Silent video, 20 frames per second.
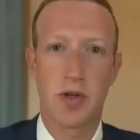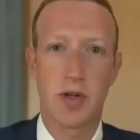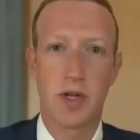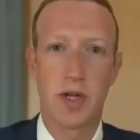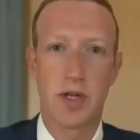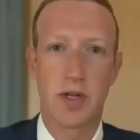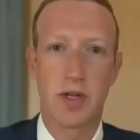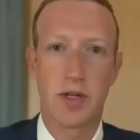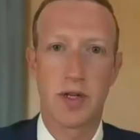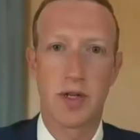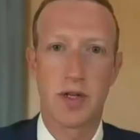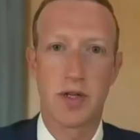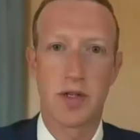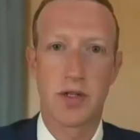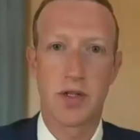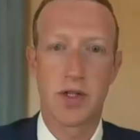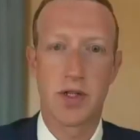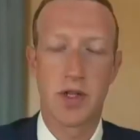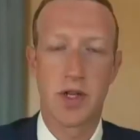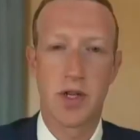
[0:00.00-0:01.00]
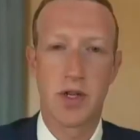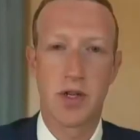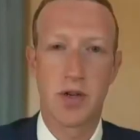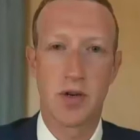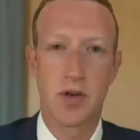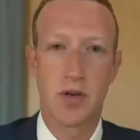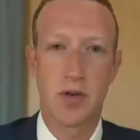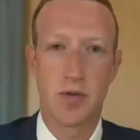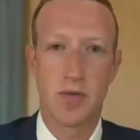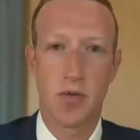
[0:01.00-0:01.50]
It is,
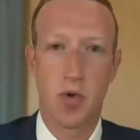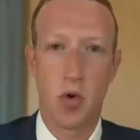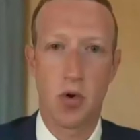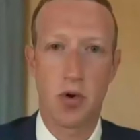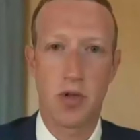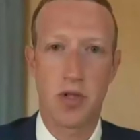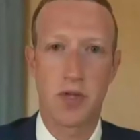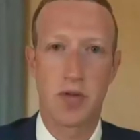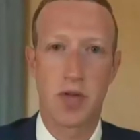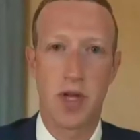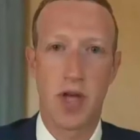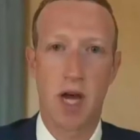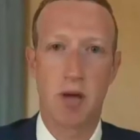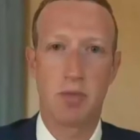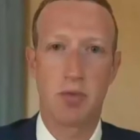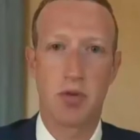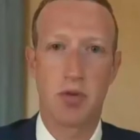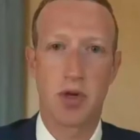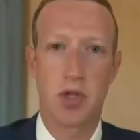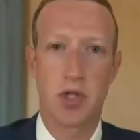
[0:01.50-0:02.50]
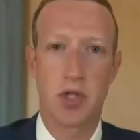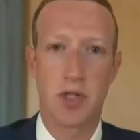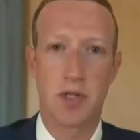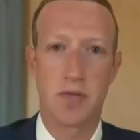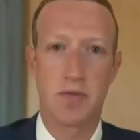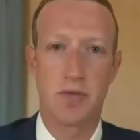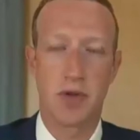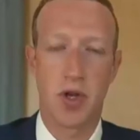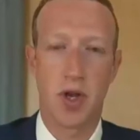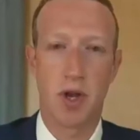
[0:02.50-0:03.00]
of course, in the
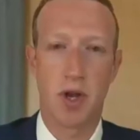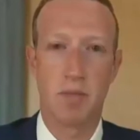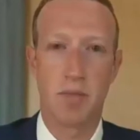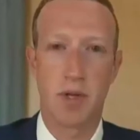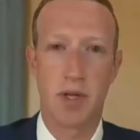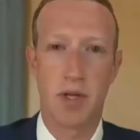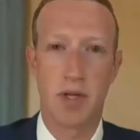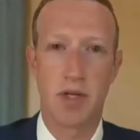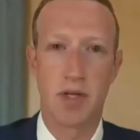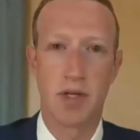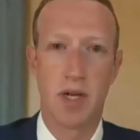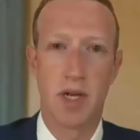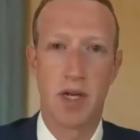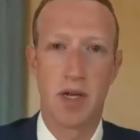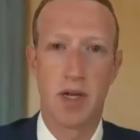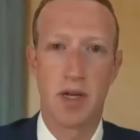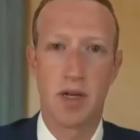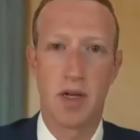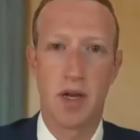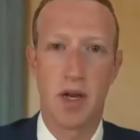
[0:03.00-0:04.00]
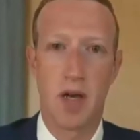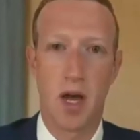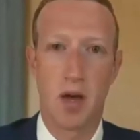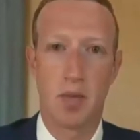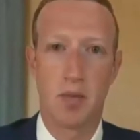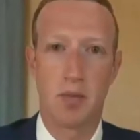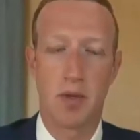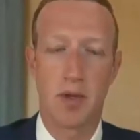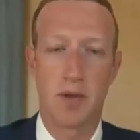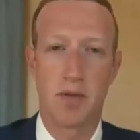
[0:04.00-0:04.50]
operations of the company,
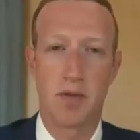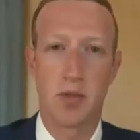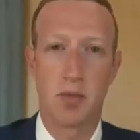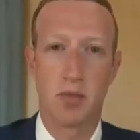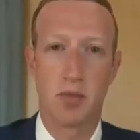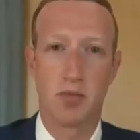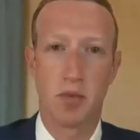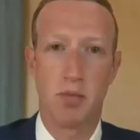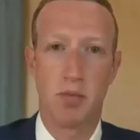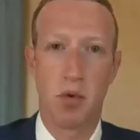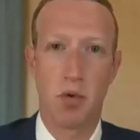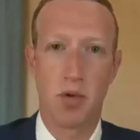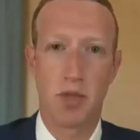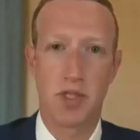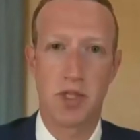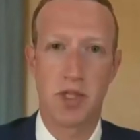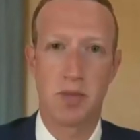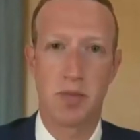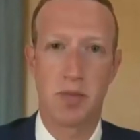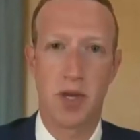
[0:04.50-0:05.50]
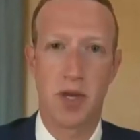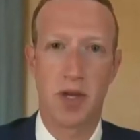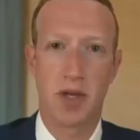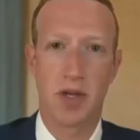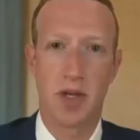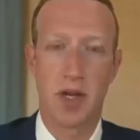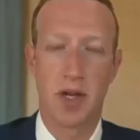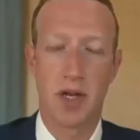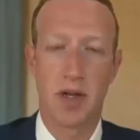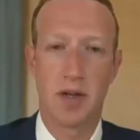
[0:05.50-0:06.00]
if someone reports
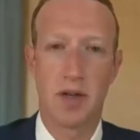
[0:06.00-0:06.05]
something,